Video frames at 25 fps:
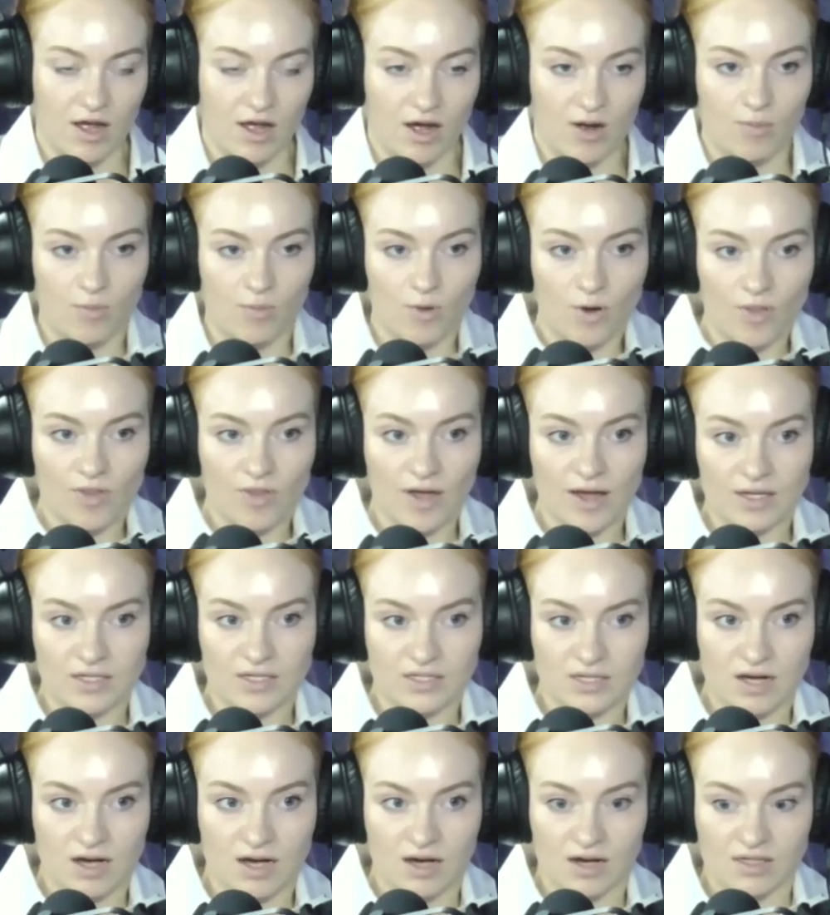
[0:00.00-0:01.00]
And what that
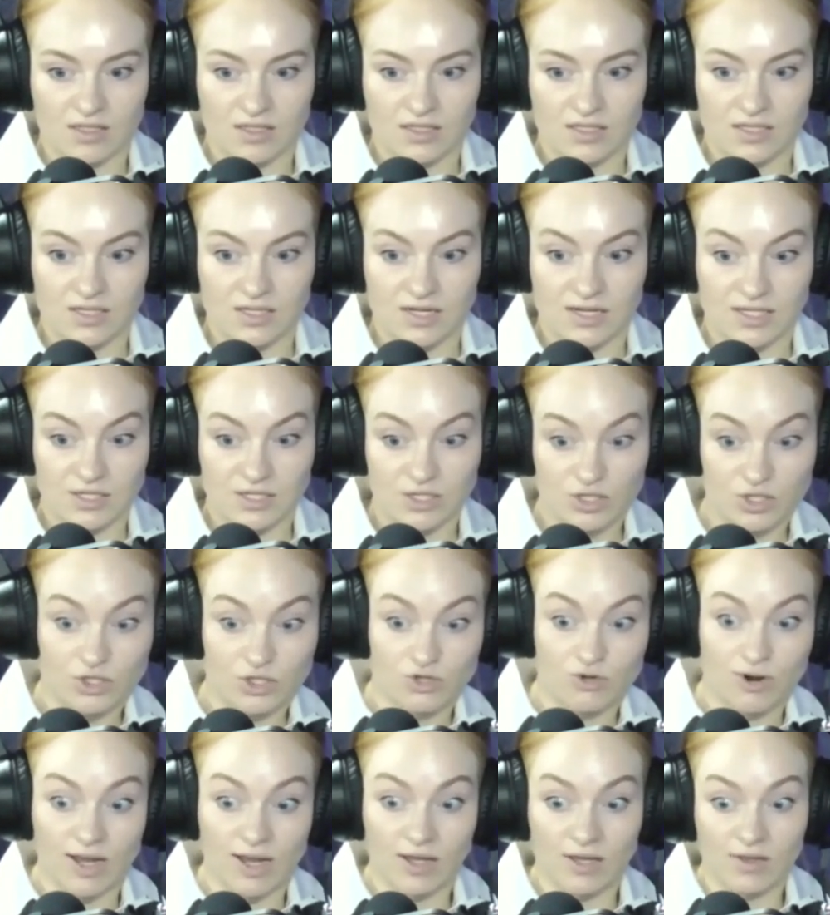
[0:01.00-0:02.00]
does is
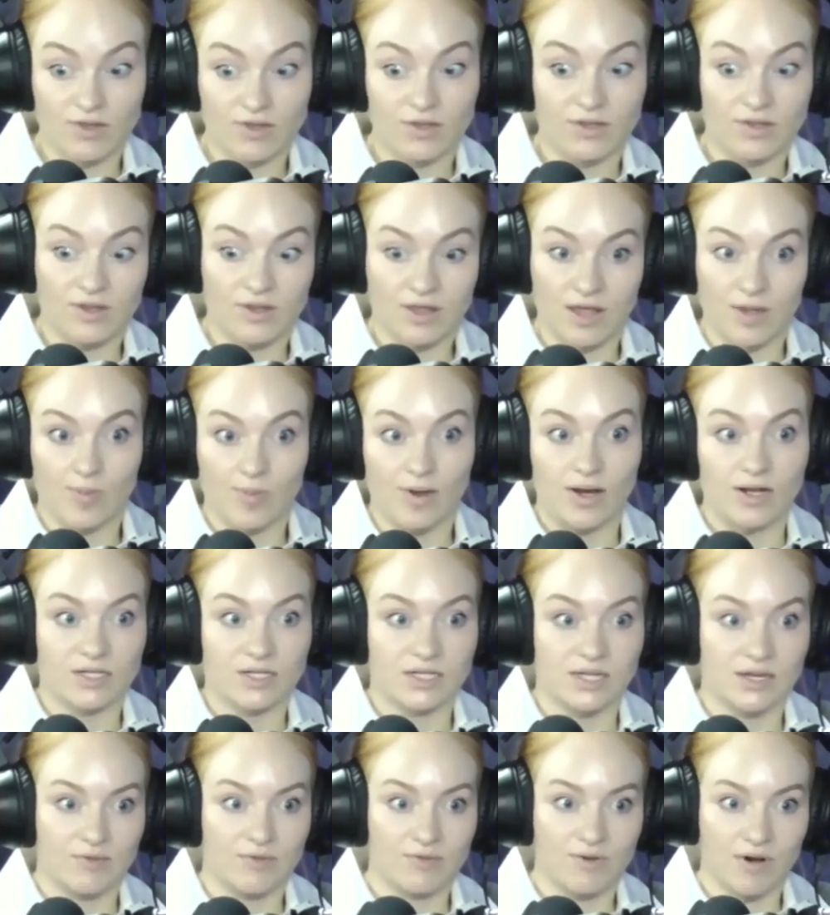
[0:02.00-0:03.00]
strengthen the
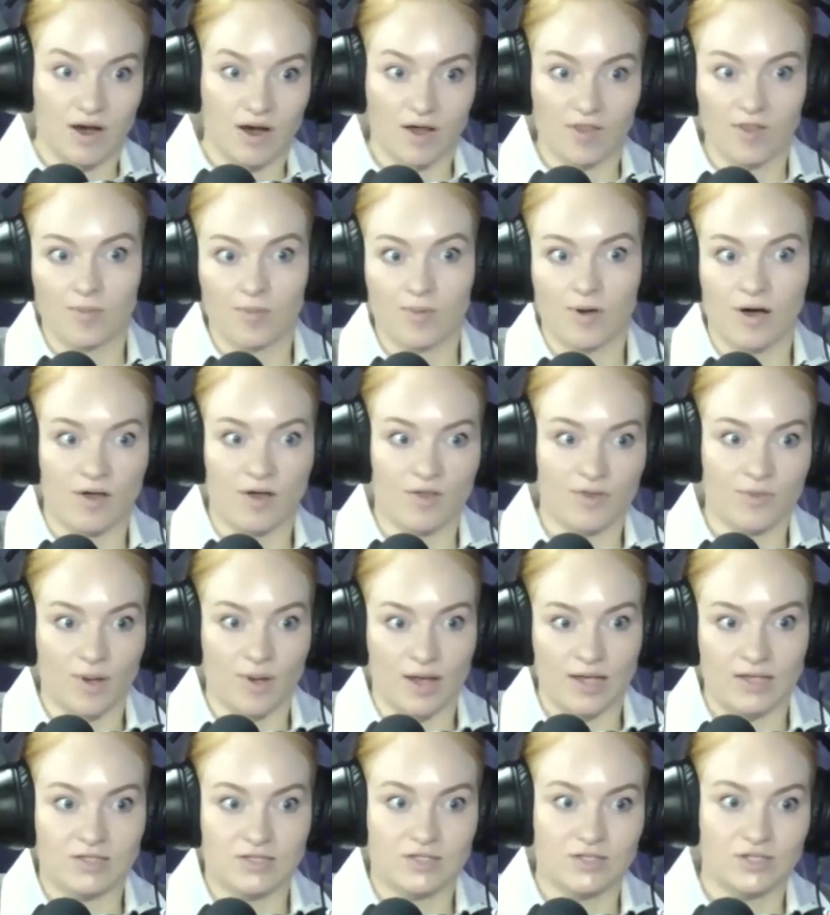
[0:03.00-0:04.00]
ability for other
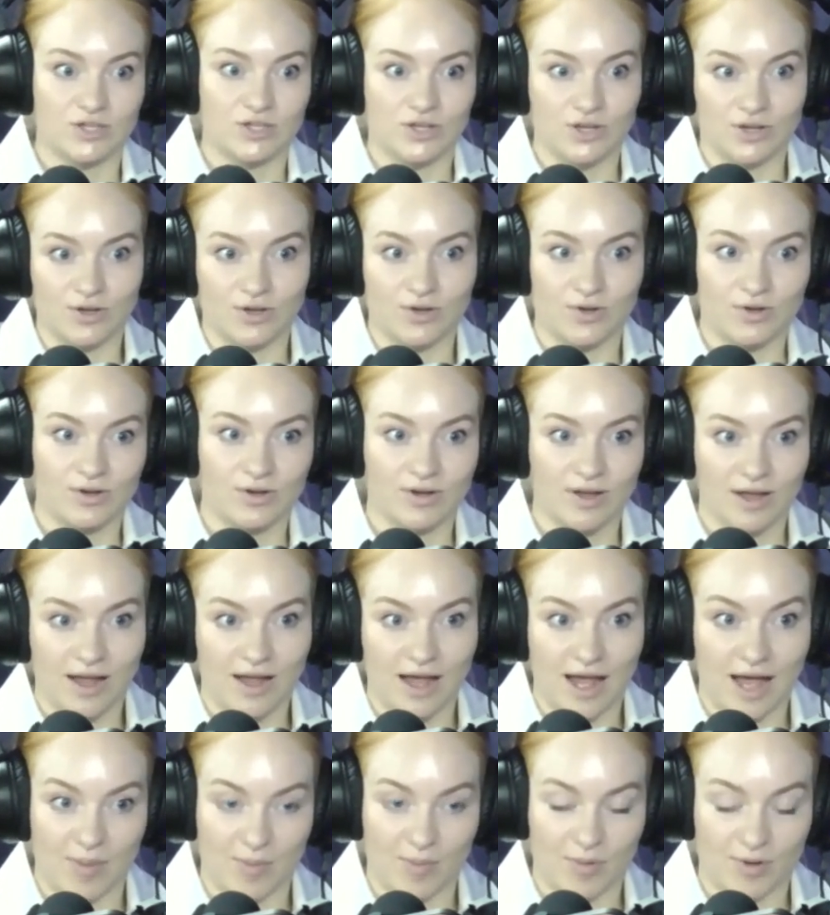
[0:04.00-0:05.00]
pathways to
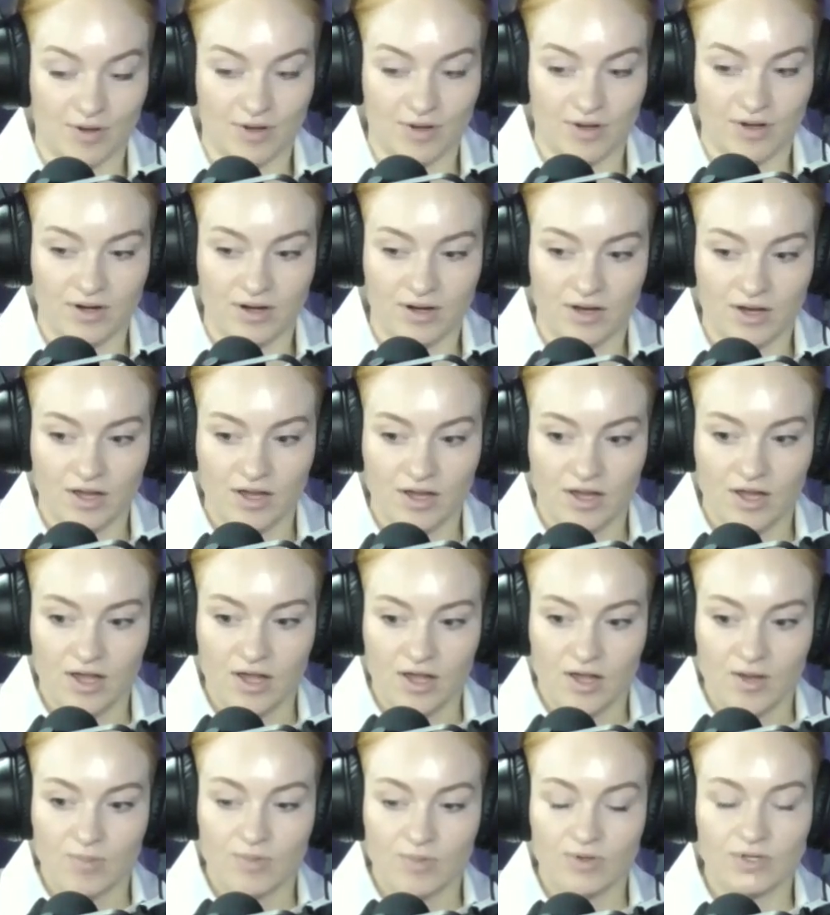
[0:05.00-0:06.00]
happen,
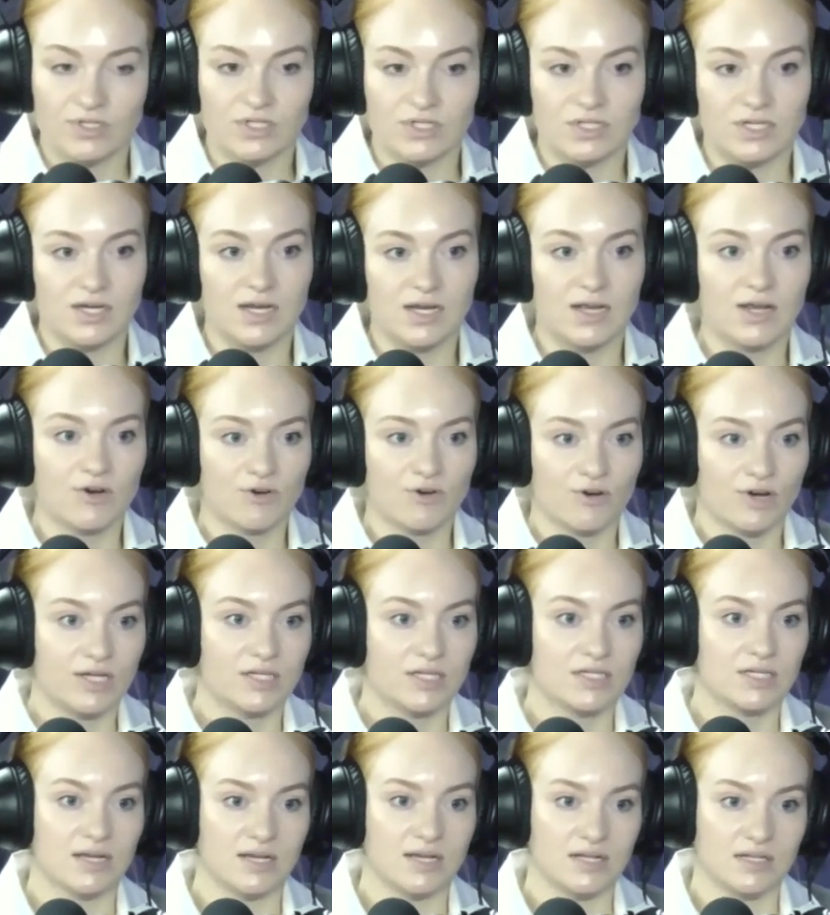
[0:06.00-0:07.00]
but
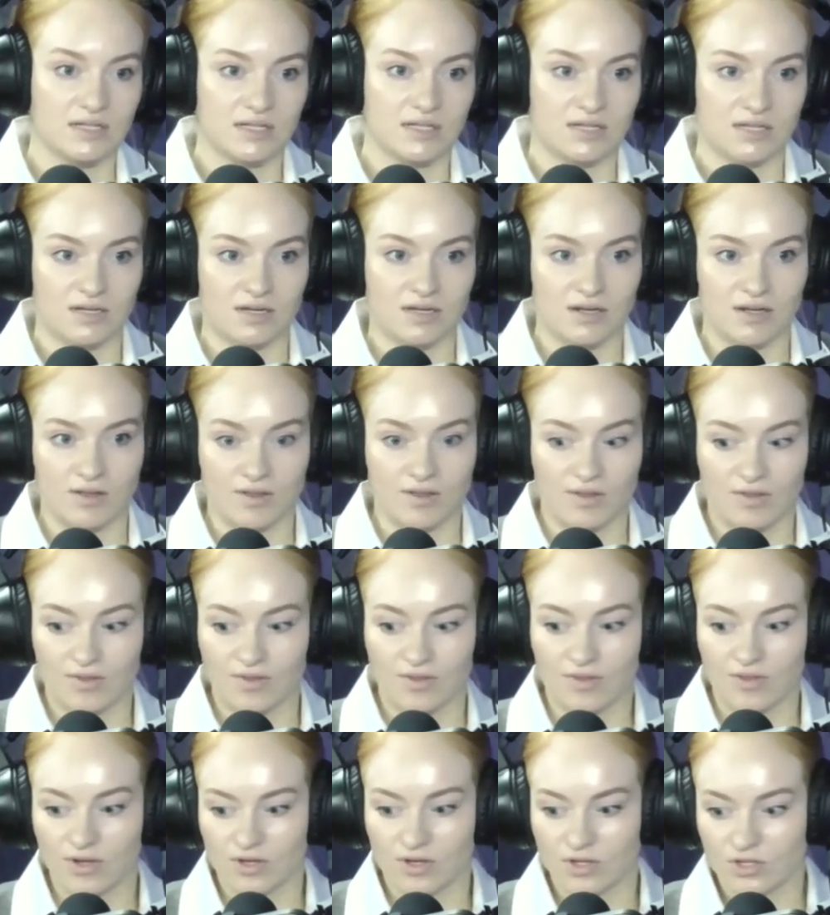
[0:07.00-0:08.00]
decreases
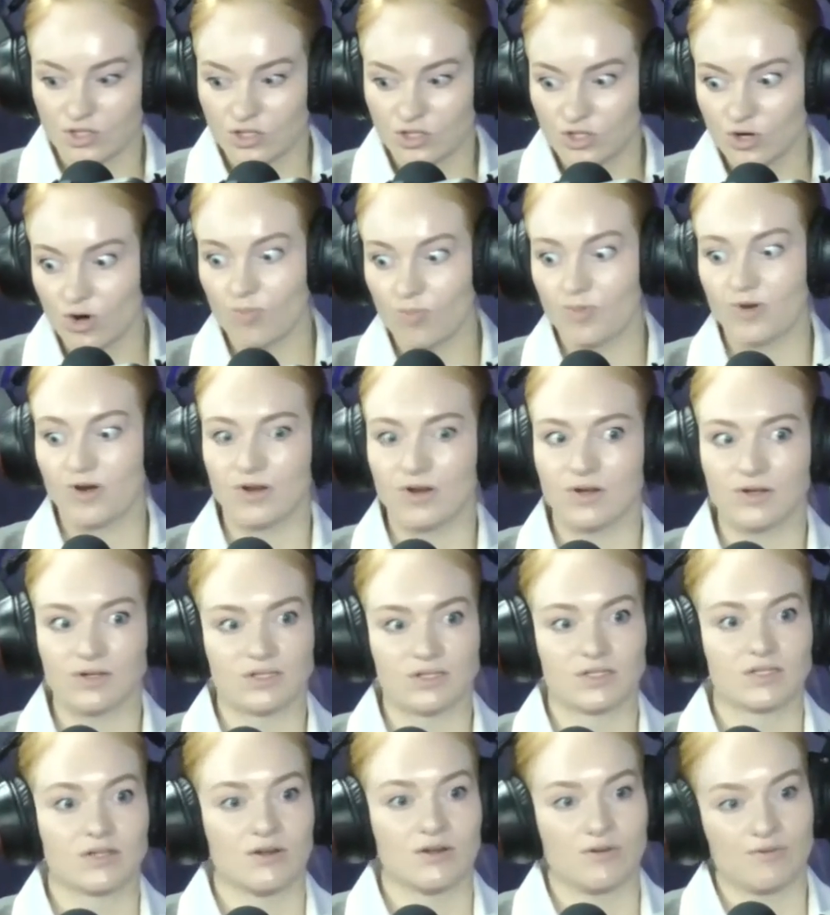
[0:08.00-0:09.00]
the
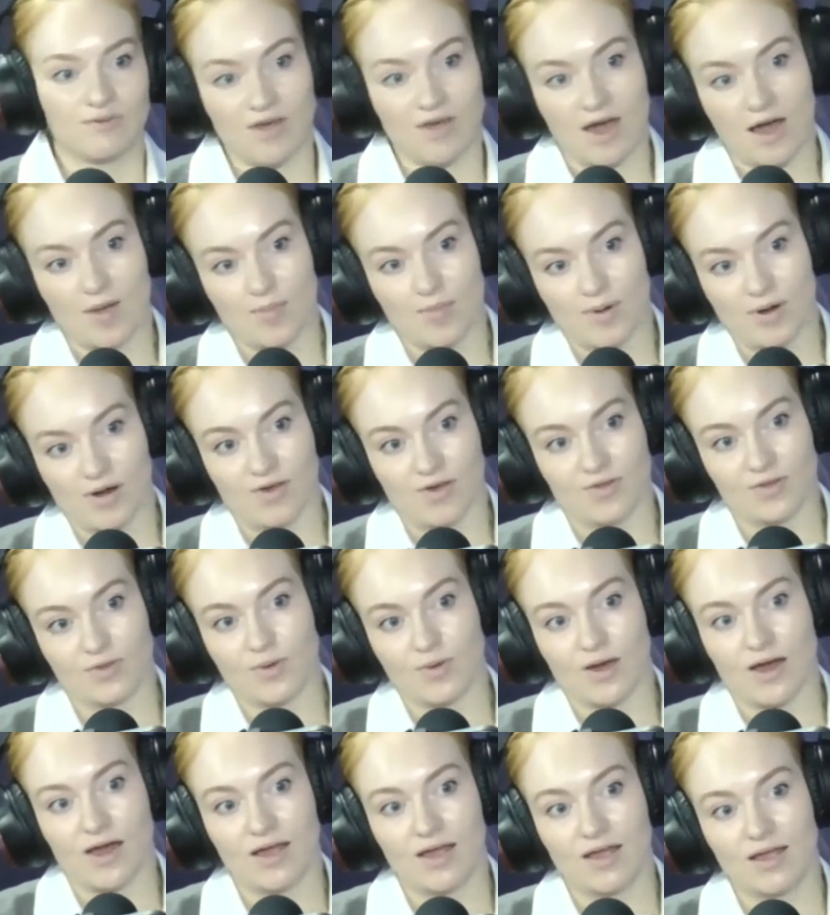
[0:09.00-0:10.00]
dominance of that
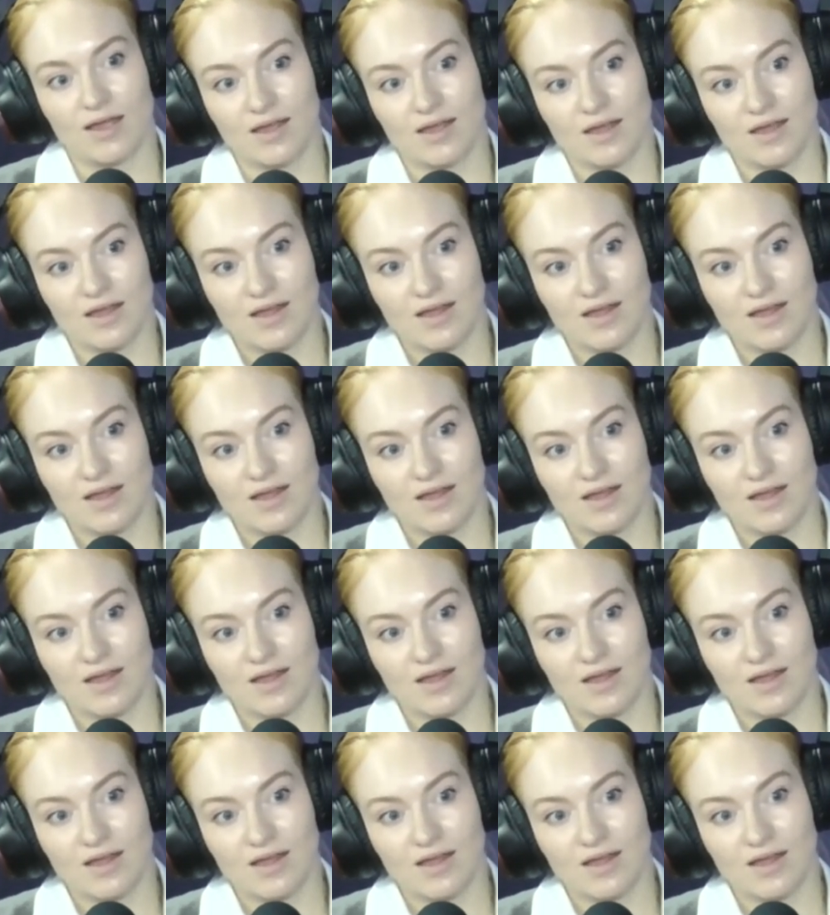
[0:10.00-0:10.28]
pathway